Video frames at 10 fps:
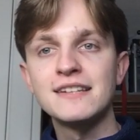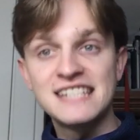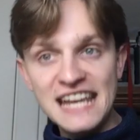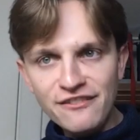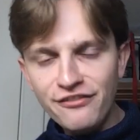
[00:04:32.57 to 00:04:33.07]

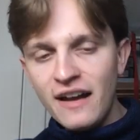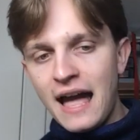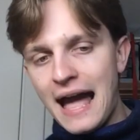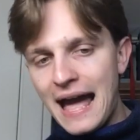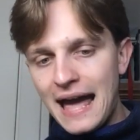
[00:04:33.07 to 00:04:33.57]
tiff
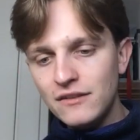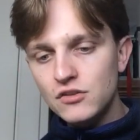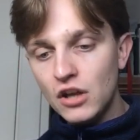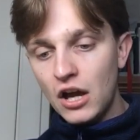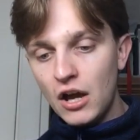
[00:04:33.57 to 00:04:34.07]
and
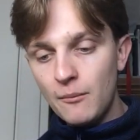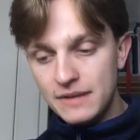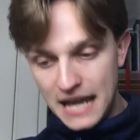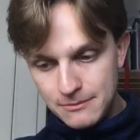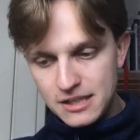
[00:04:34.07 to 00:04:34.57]

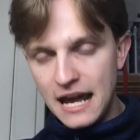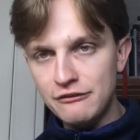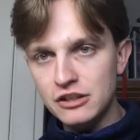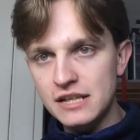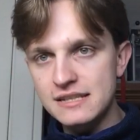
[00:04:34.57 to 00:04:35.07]
names it
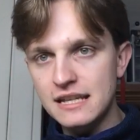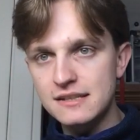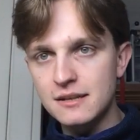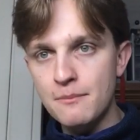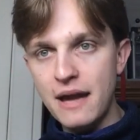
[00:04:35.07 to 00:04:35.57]
after his
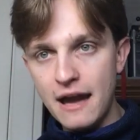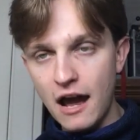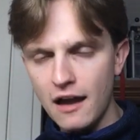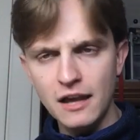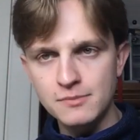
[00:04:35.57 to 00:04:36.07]
sister,
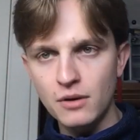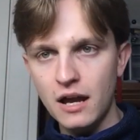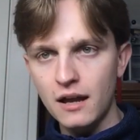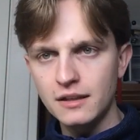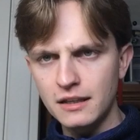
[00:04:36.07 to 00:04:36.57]

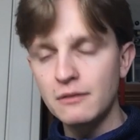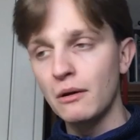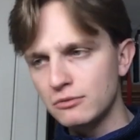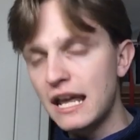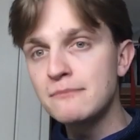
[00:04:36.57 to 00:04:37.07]

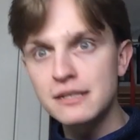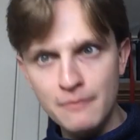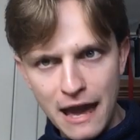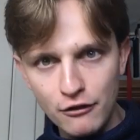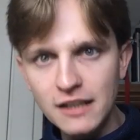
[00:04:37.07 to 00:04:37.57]
names it
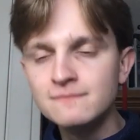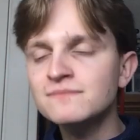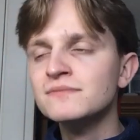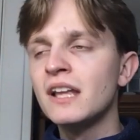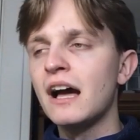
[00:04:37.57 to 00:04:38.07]
Mary,
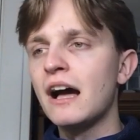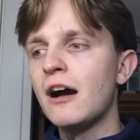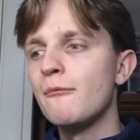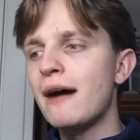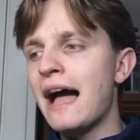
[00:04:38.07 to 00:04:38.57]

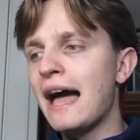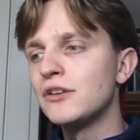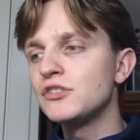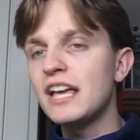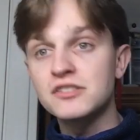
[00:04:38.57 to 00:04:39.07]

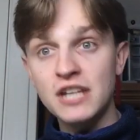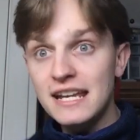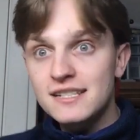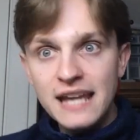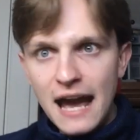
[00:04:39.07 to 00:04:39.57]
and yes,
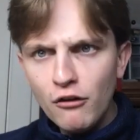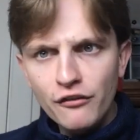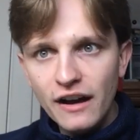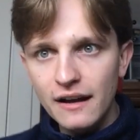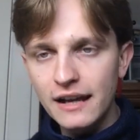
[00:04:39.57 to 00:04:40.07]
takes care of
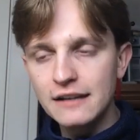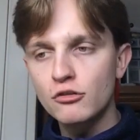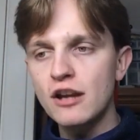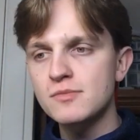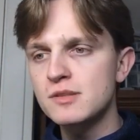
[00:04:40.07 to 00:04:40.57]
her in
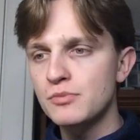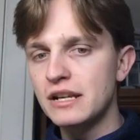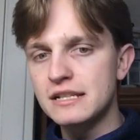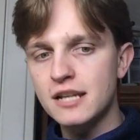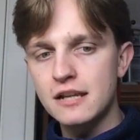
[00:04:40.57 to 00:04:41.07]
Greshamsbury
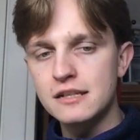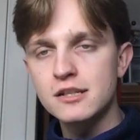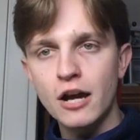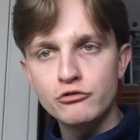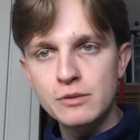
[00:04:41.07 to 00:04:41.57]
at his
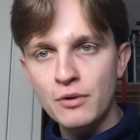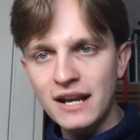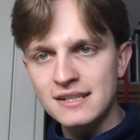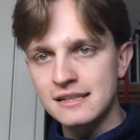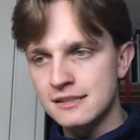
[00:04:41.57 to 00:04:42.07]
country
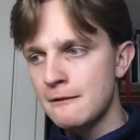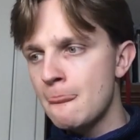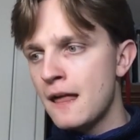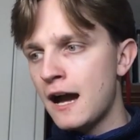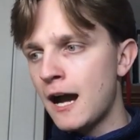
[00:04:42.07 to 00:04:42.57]
practice.
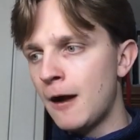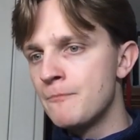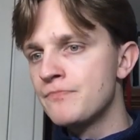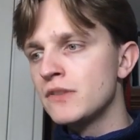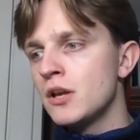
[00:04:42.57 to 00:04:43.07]
And